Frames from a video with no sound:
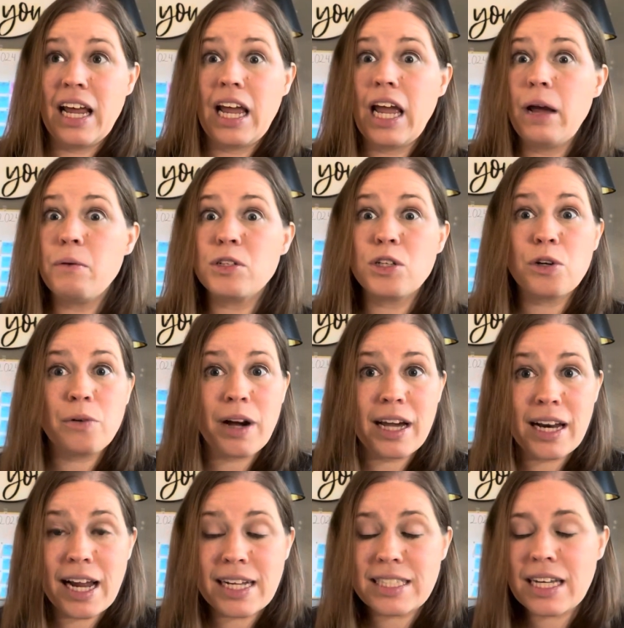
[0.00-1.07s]
It was a great
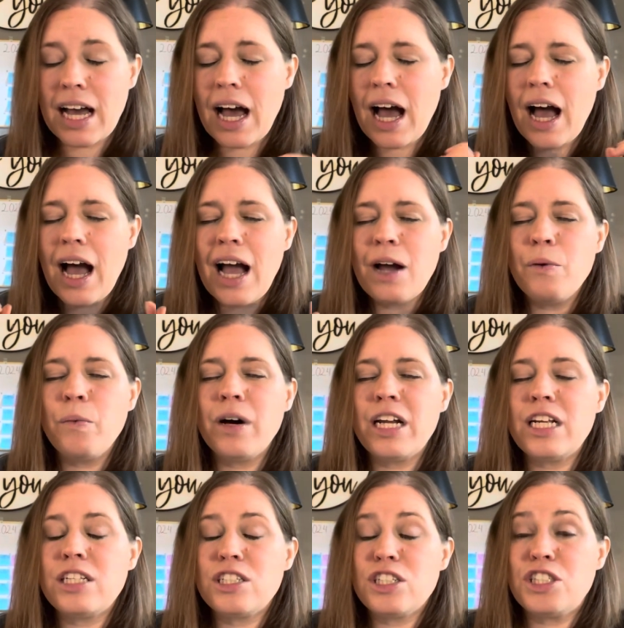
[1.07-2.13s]
idea. I
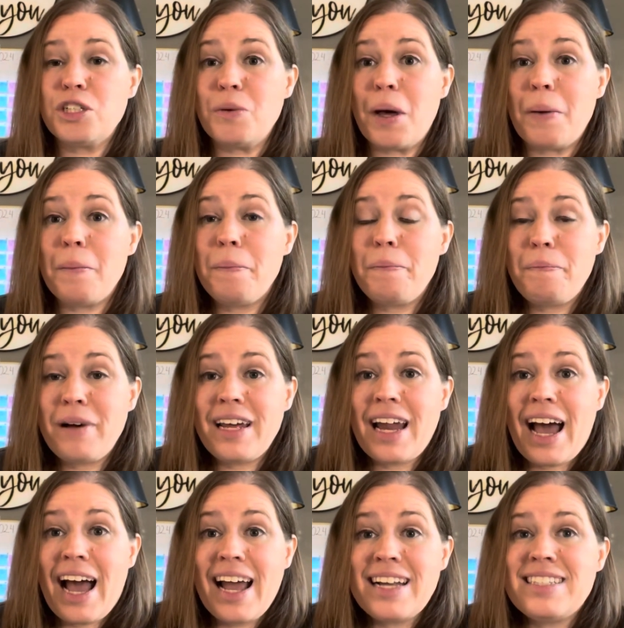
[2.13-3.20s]
wanted to do it, but
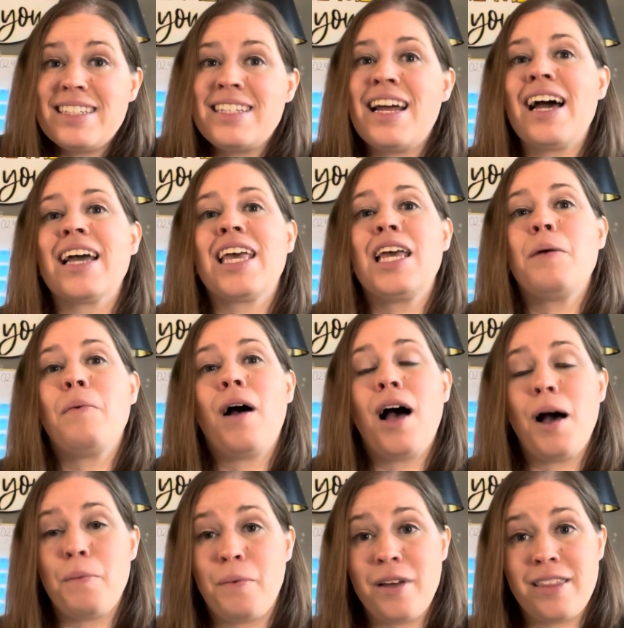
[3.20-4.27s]
I did not keep
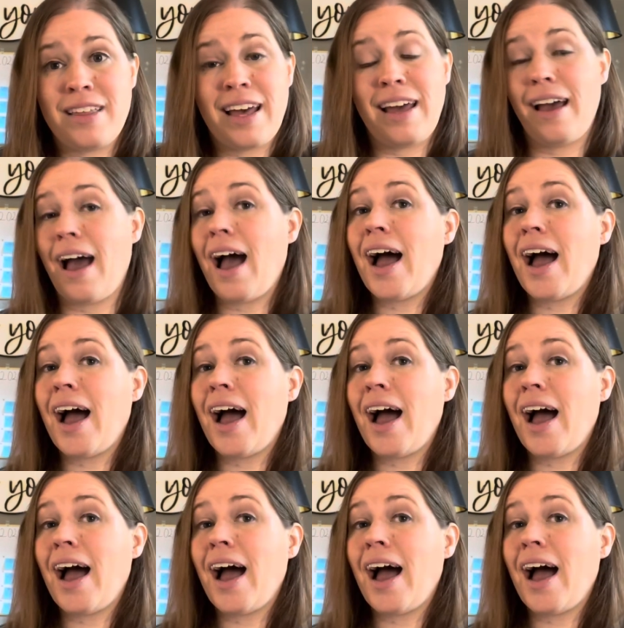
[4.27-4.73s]
up with it.